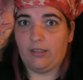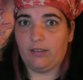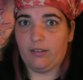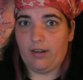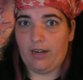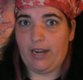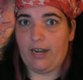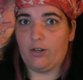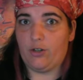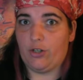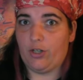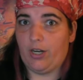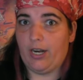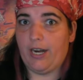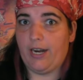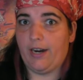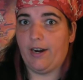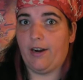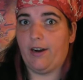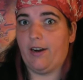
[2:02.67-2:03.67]
niche
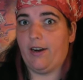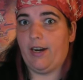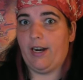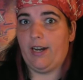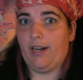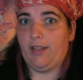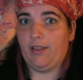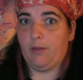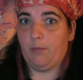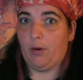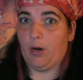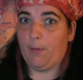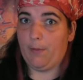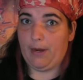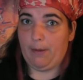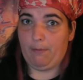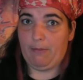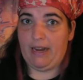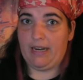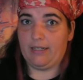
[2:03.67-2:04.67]
here in the
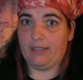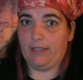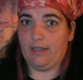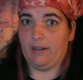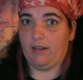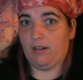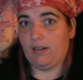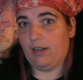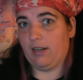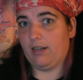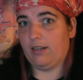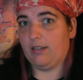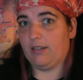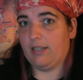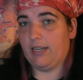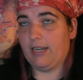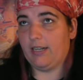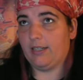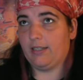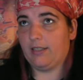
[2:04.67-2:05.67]
Permian Basin, because
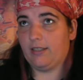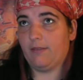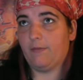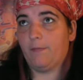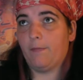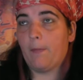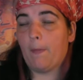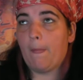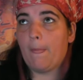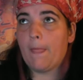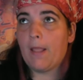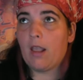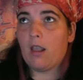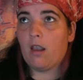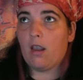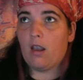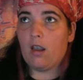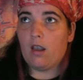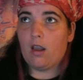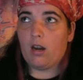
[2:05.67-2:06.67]
it's
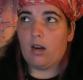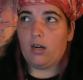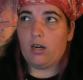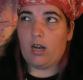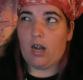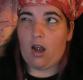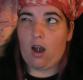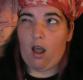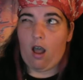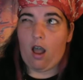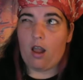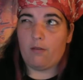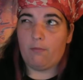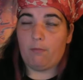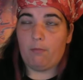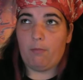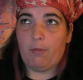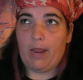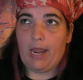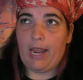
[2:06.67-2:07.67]

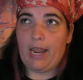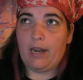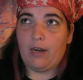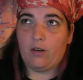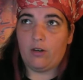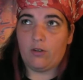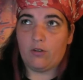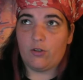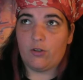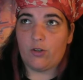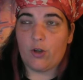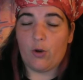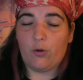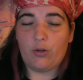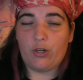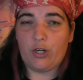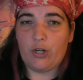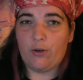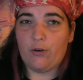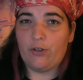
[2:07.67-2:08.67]
not been so
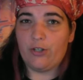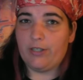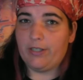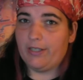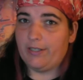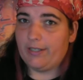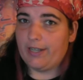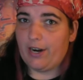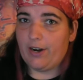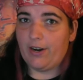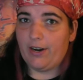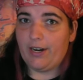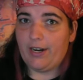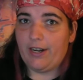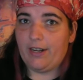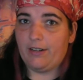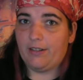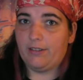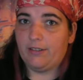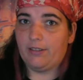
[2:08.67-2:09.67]
huge in this
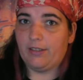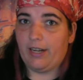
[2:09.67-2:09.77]
area.